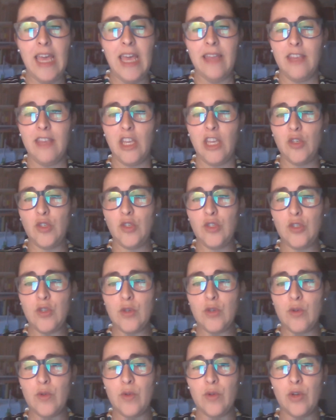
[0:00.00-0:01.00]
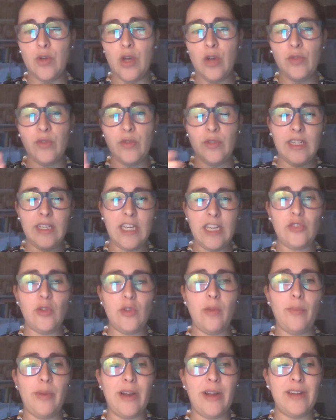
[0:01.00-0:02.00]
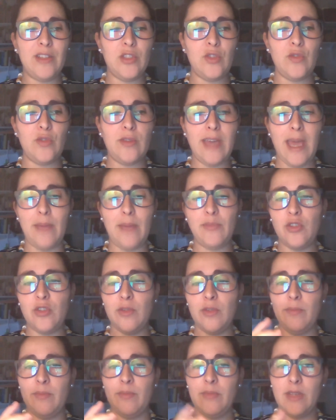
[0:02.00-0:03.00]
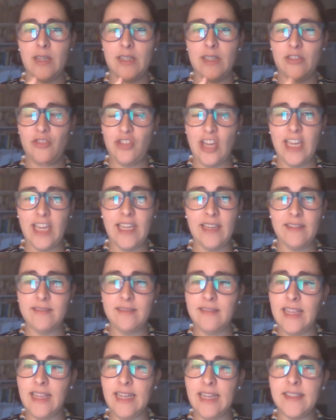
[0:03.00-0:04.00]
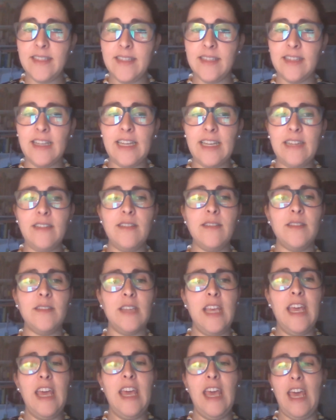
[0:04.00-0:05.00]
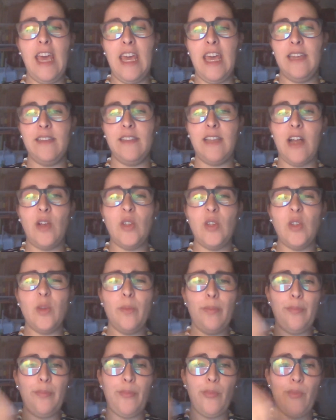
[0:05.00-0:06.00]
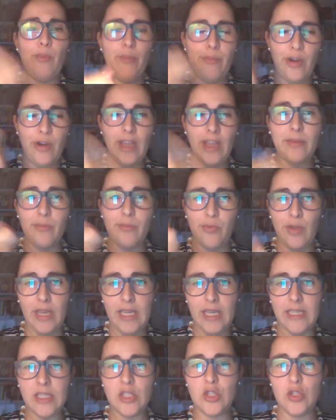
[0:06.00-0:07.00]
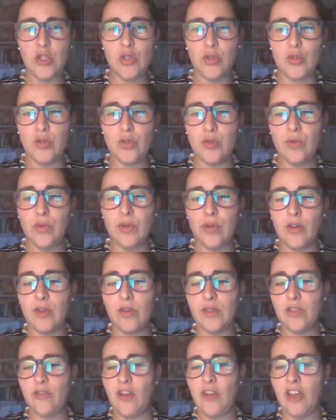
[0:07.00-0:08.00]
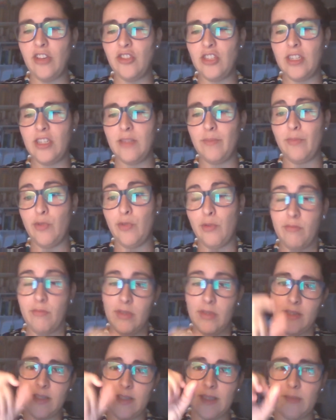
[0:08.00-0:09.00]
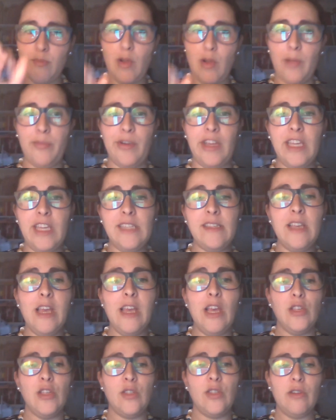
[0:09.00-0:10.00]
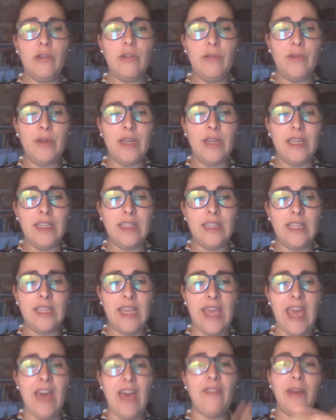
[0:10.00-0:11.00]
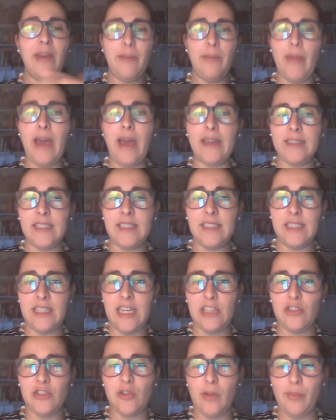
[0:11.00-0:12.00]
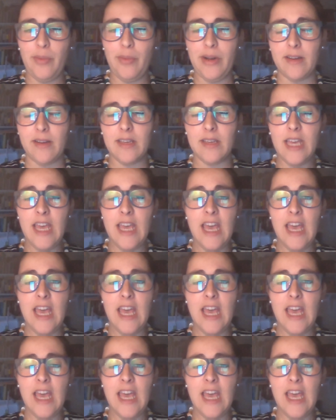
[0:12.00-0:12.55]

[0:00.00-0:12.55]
They used to go to the natural park to capture giant land snails, and also break bricks to do construction, small bricks. So they have an impact in the natural park.